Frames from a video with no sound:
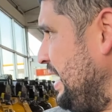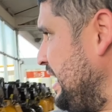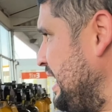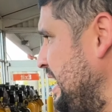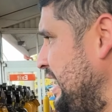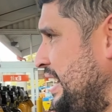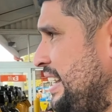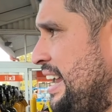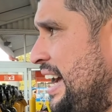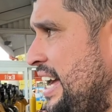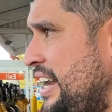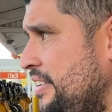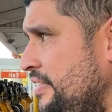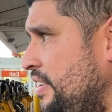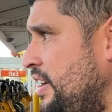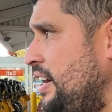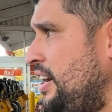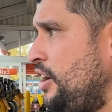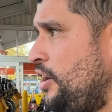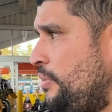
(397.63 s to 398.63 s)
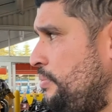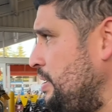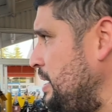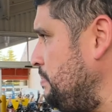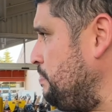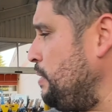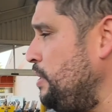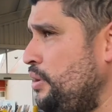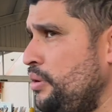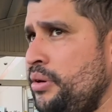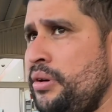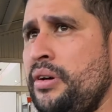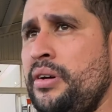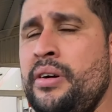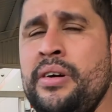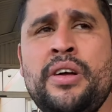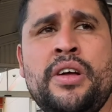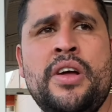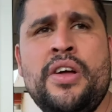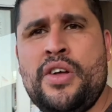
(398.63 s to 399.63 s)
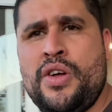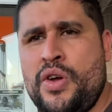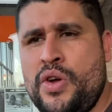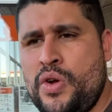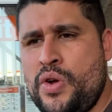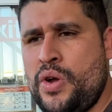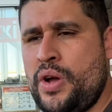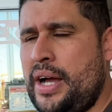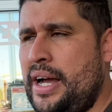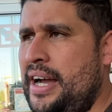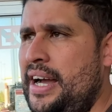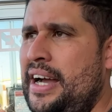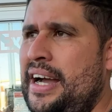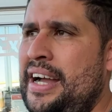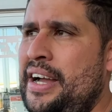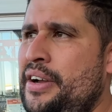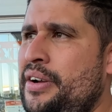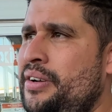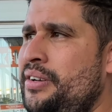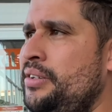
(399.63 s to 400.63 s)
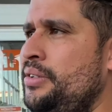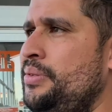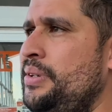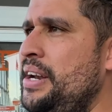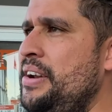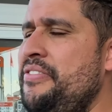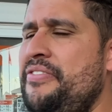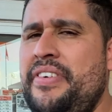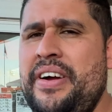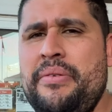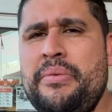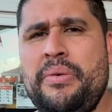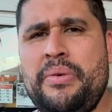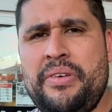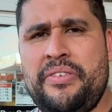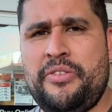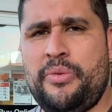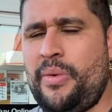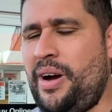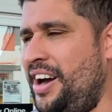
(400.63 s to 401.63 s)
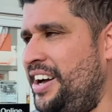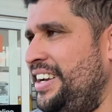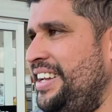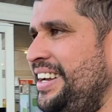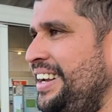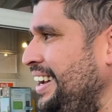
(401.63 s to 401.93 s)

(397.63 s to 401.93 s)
getting out of uh, Home Depot. Uh, we didn't find what we wanted.